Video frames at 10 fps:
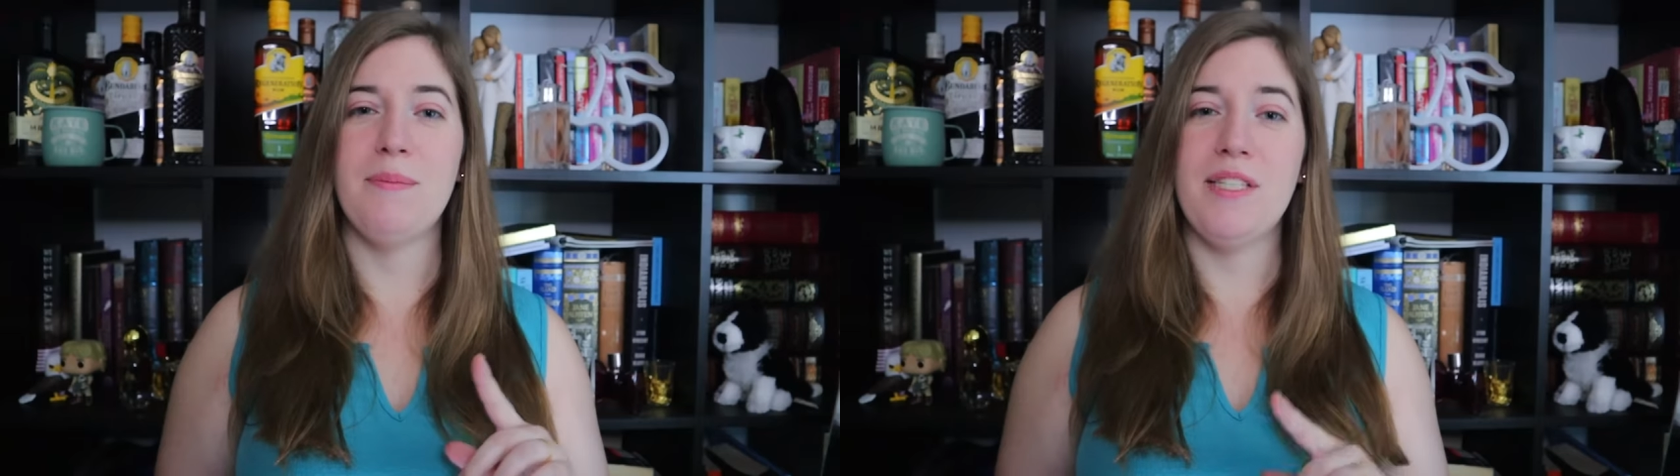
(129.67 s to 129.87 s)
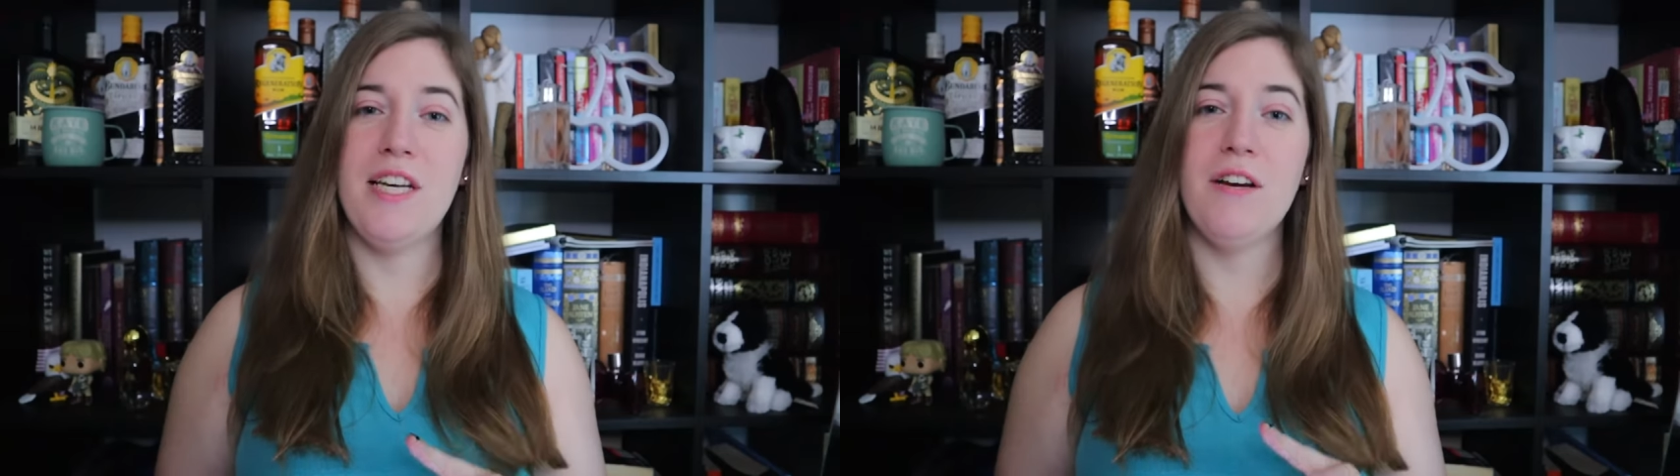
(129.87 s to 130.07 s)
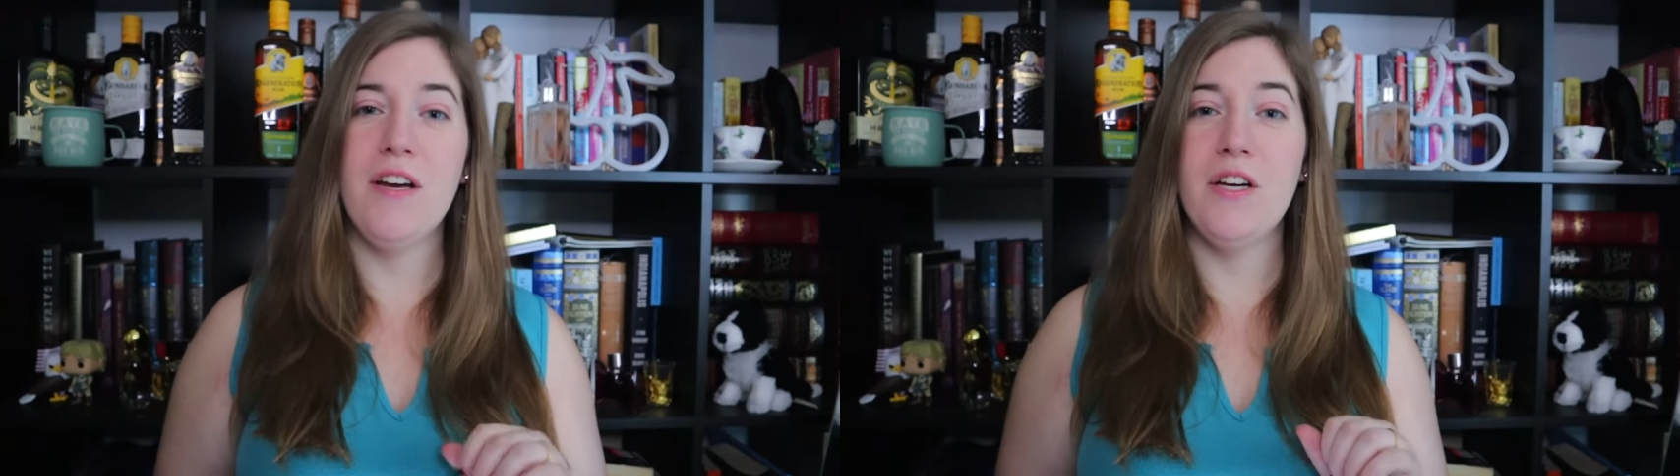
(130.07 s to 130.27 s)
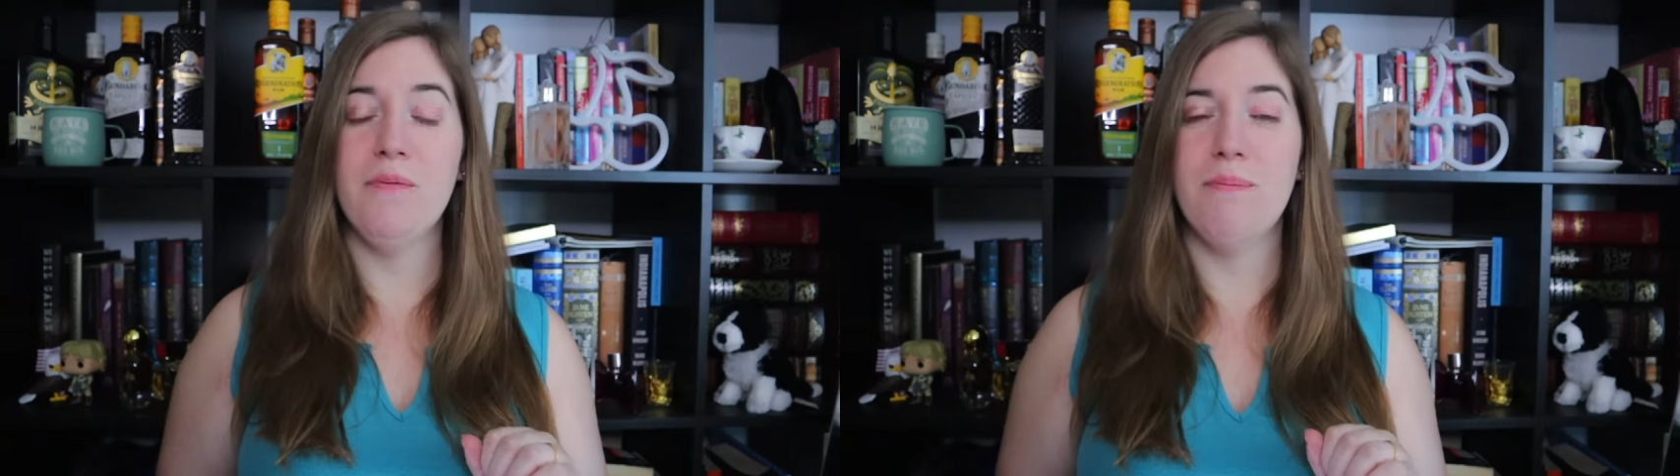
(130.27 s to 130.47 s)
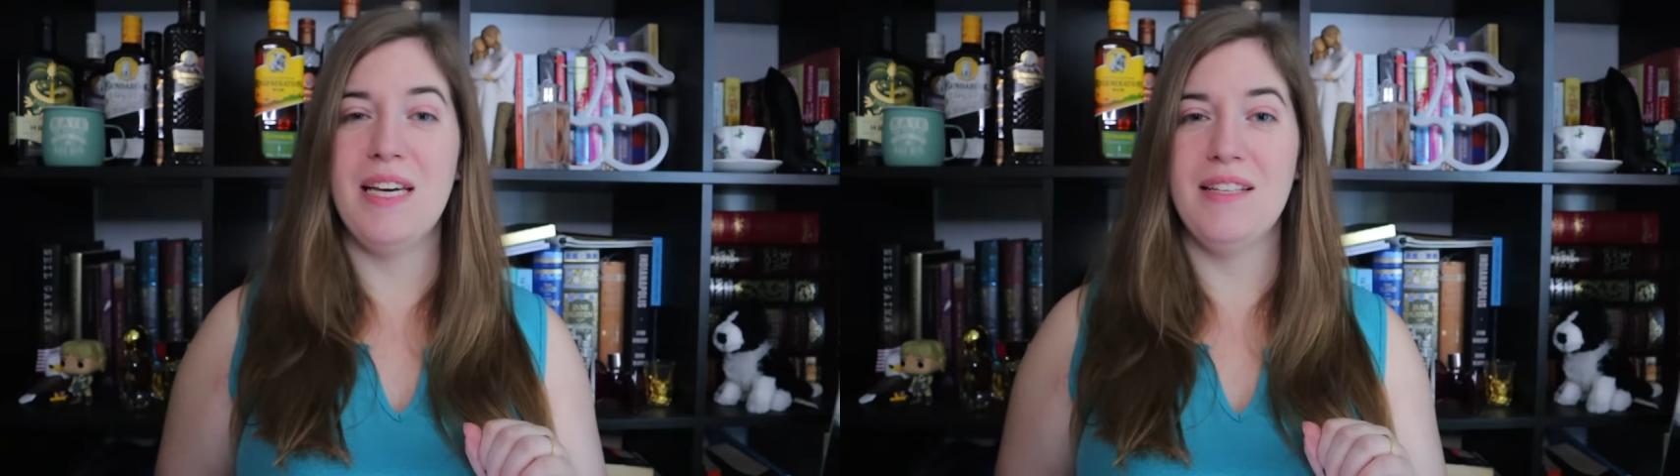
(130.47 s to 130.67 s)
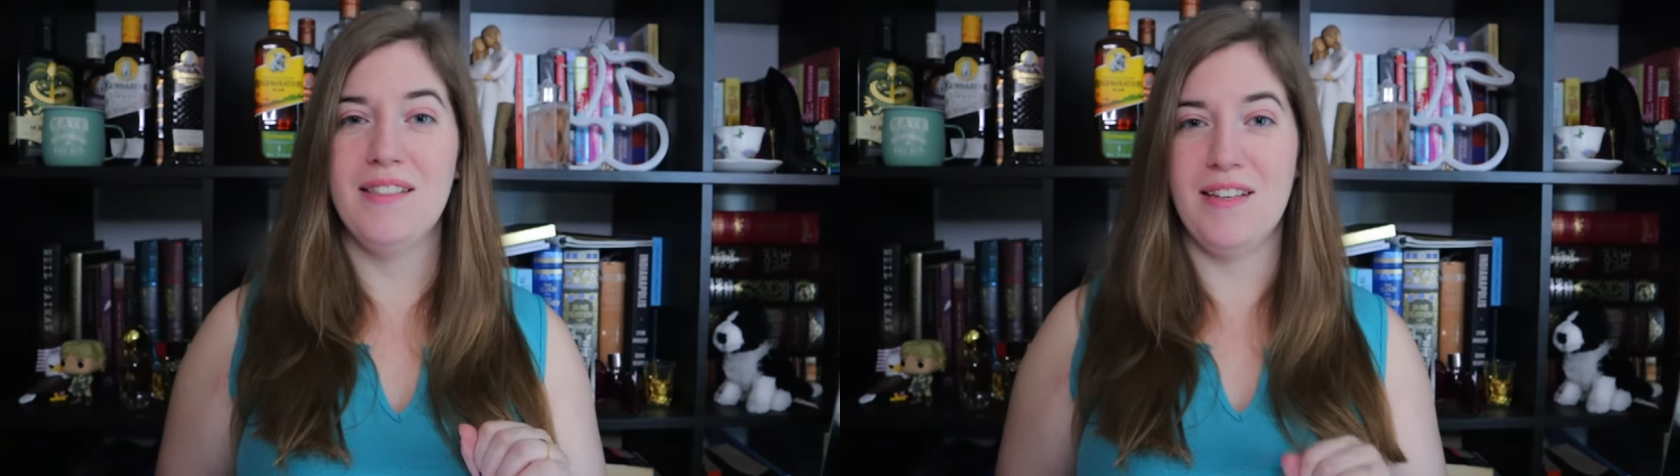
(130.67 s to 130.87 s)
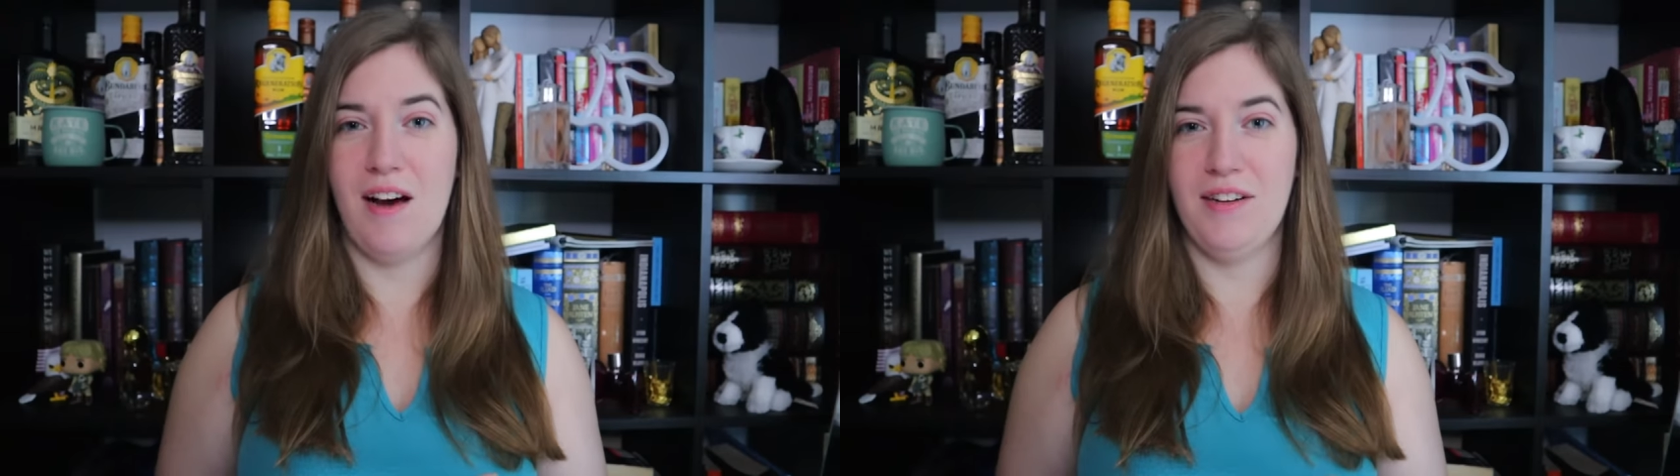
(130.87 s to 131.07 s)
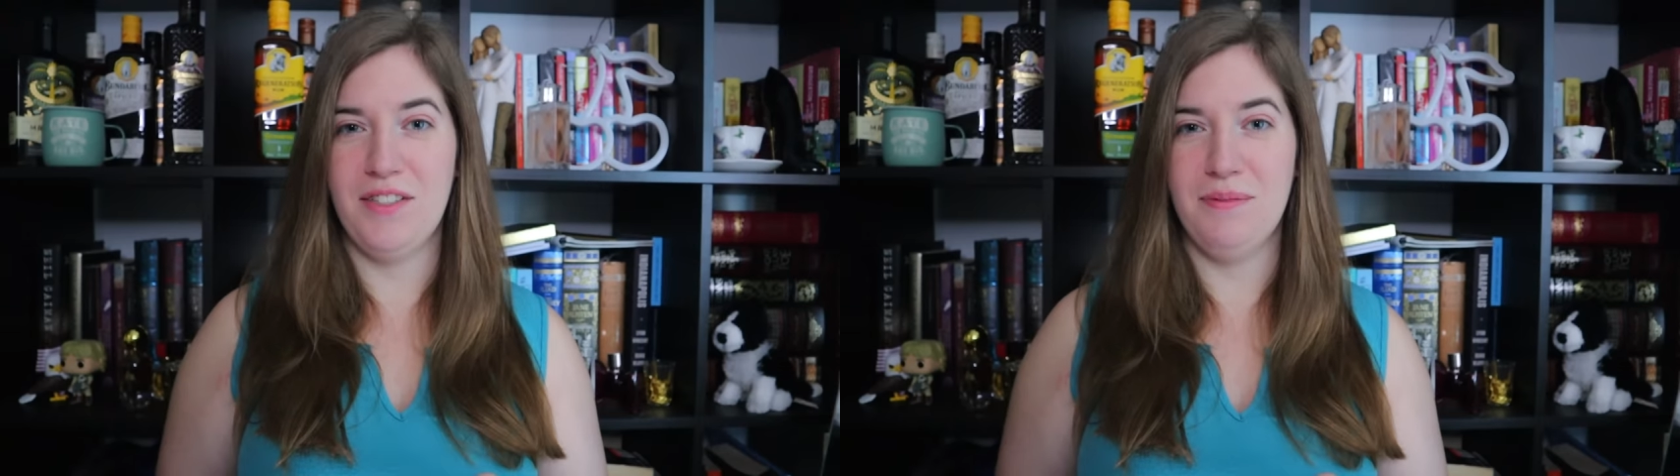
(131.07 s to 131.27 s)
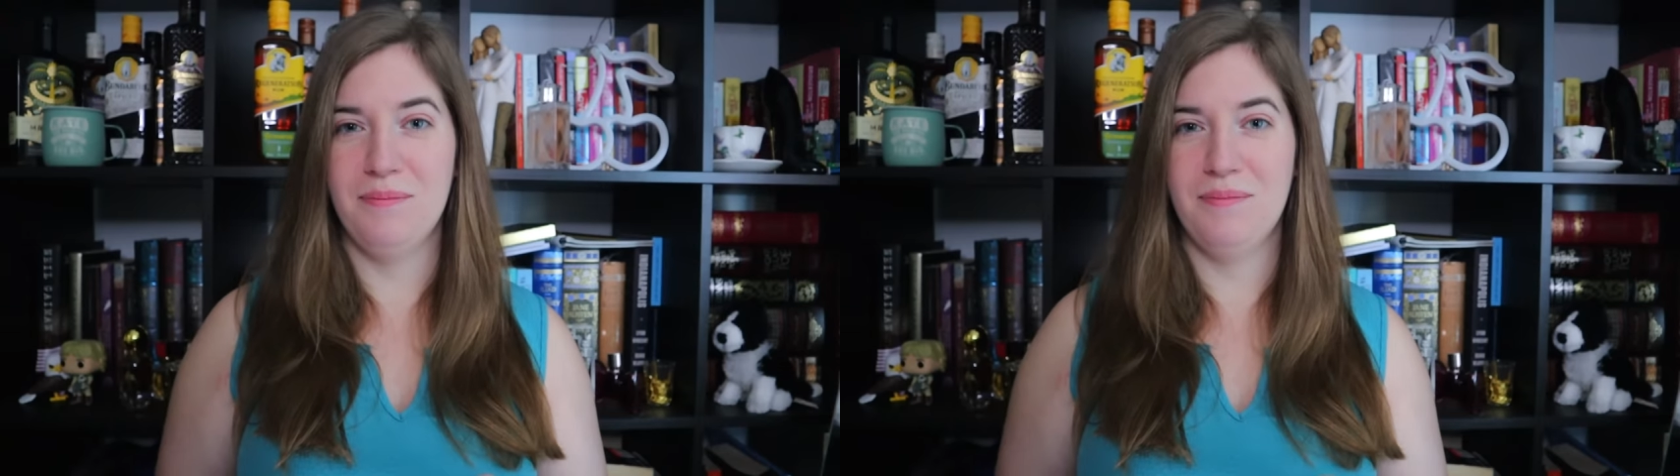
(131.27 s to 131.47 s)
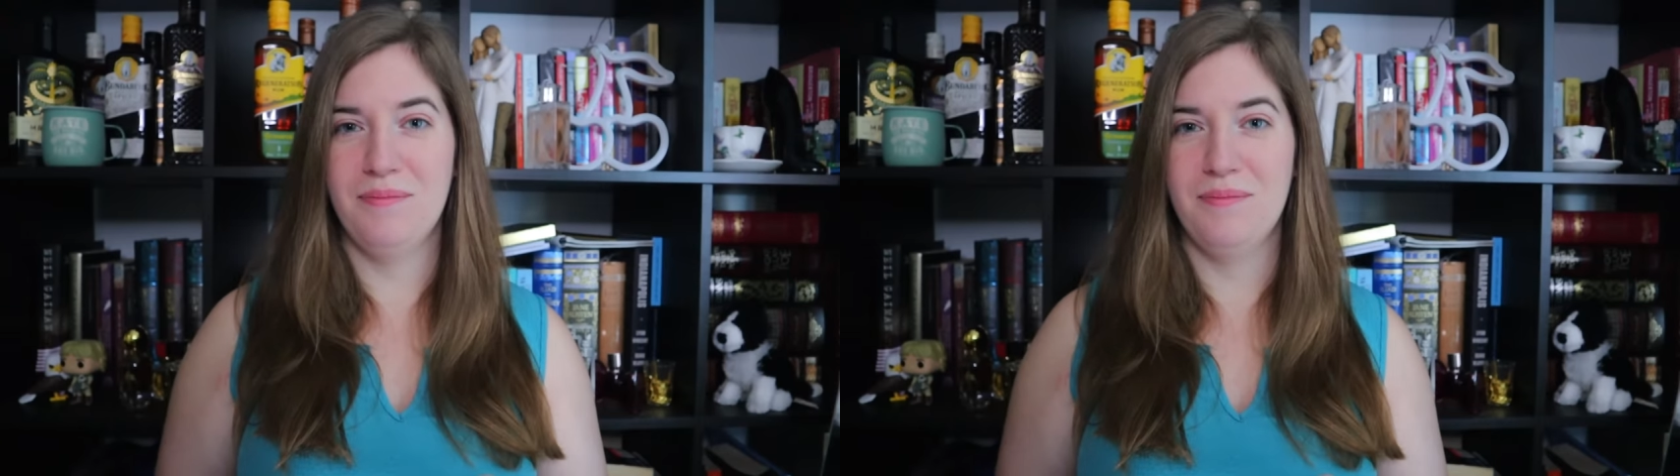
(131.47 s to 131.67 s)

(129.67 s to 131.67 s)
material, means condom.